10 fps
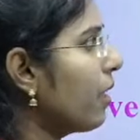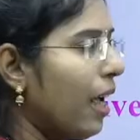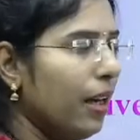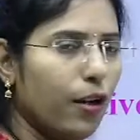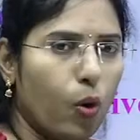
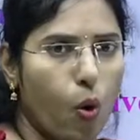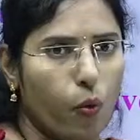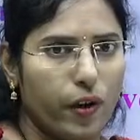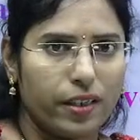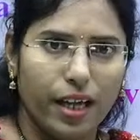color
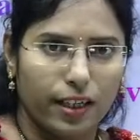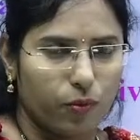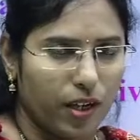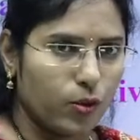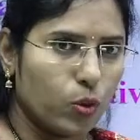over that
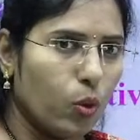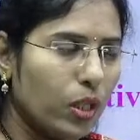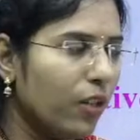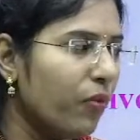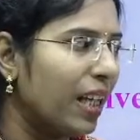one, so
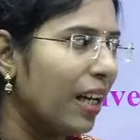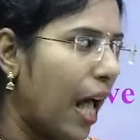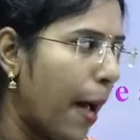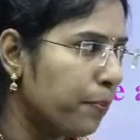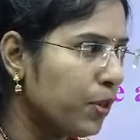that we can
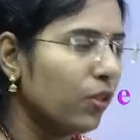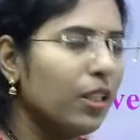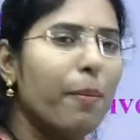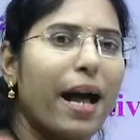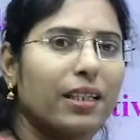observe the
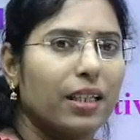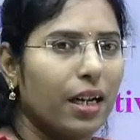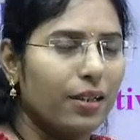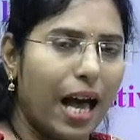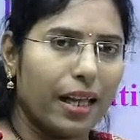bacteria
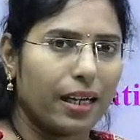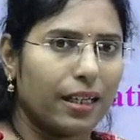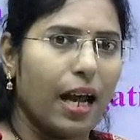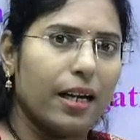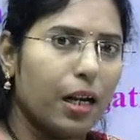directly
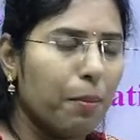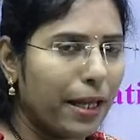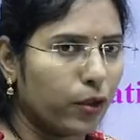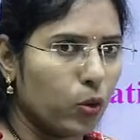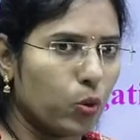under
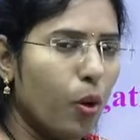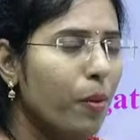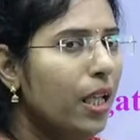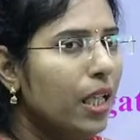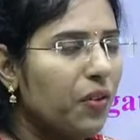microscope
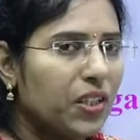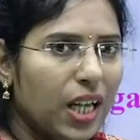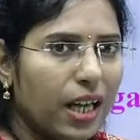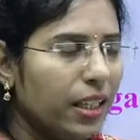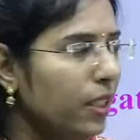which
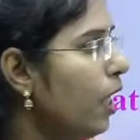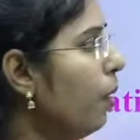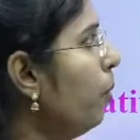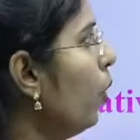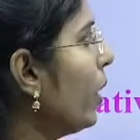are in
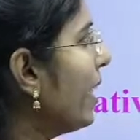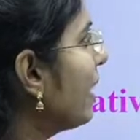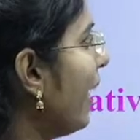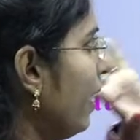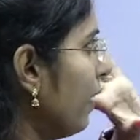blue in
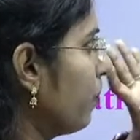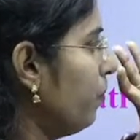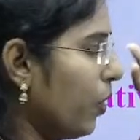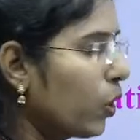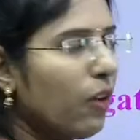color,
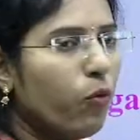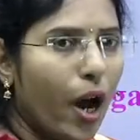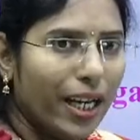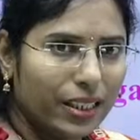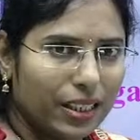okay,
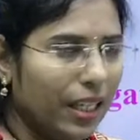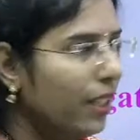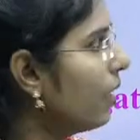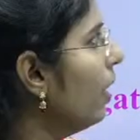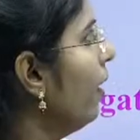violet color.
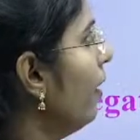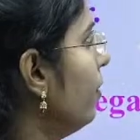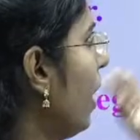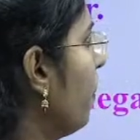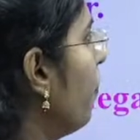
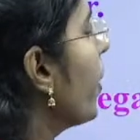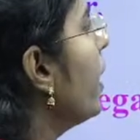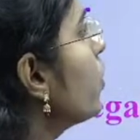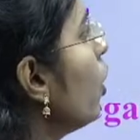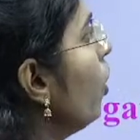Done.
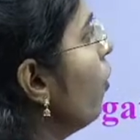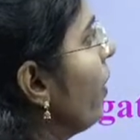So for